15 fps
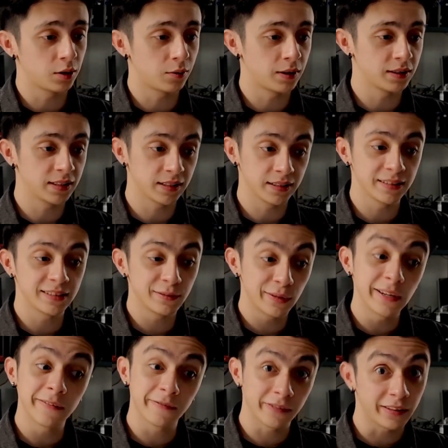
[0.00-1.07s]
so I was like, you know
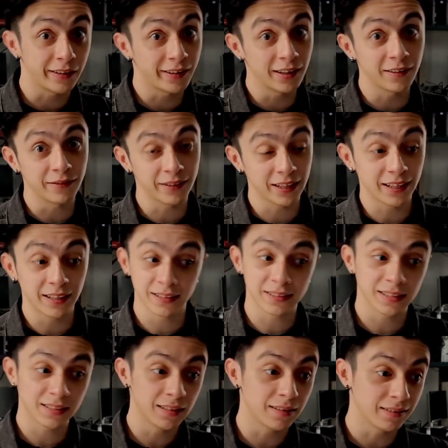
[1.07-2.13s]
what? Fair enough. That
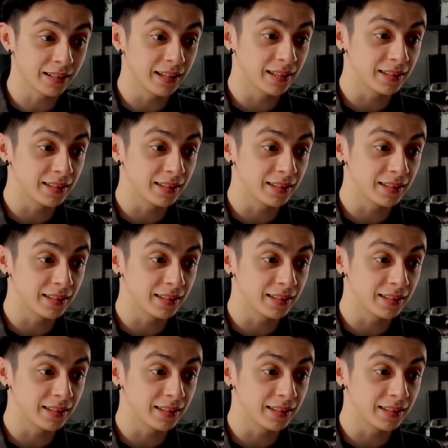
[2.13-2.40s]
is a lot of